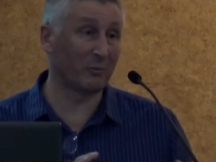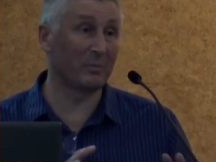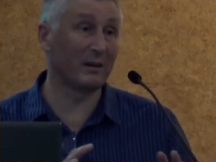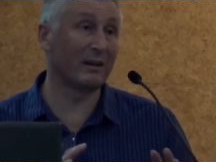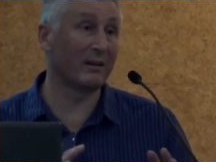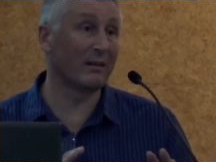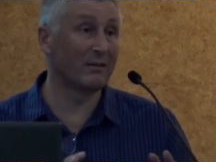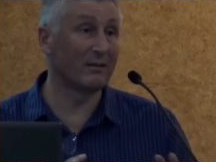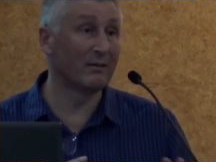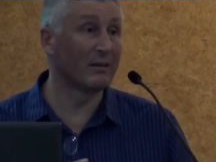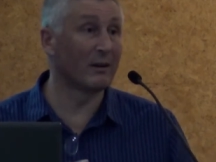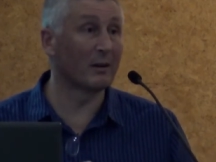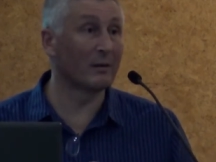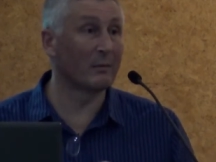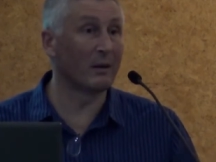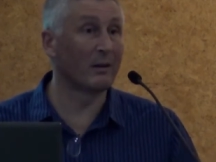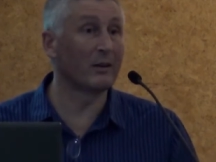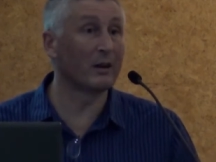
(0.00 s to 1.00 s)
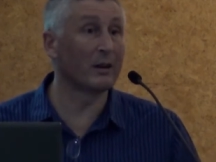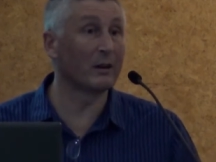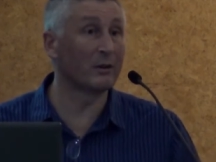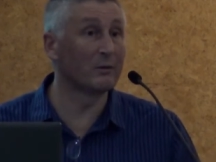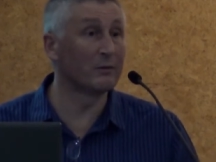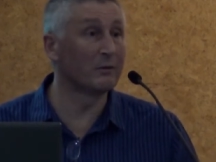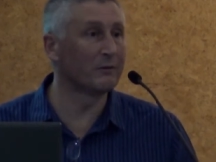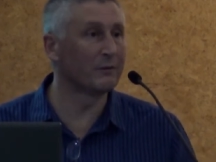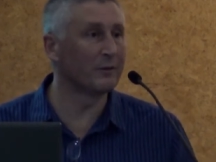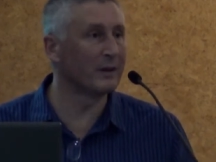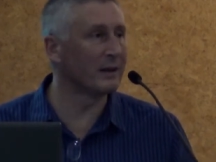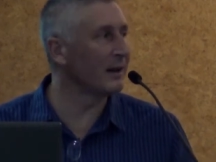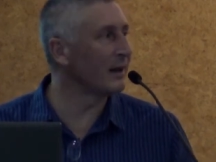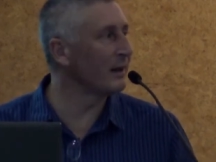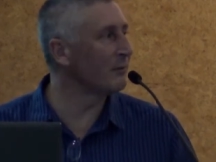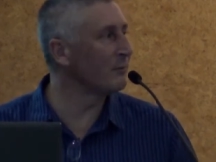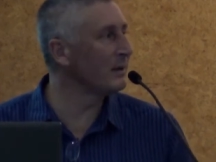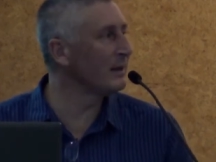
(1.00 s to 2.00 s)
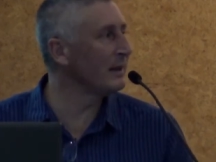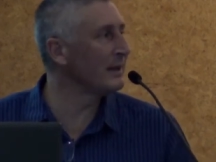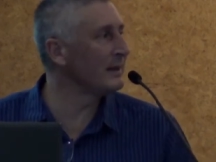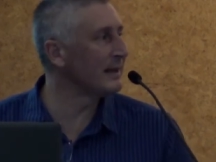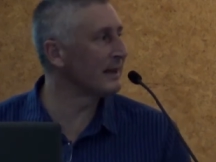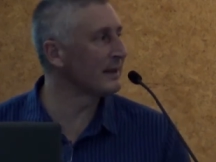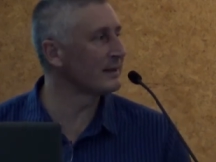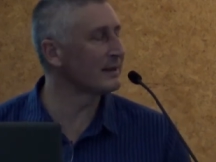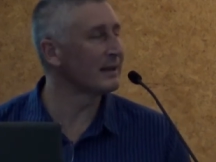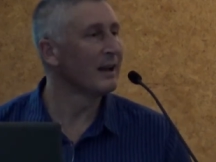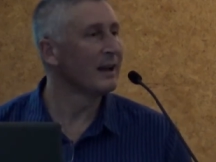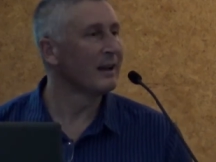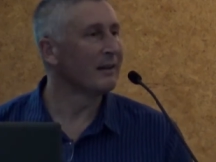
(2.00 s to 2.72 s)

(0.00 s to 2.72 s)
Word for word: but it's not a good fit, and it really does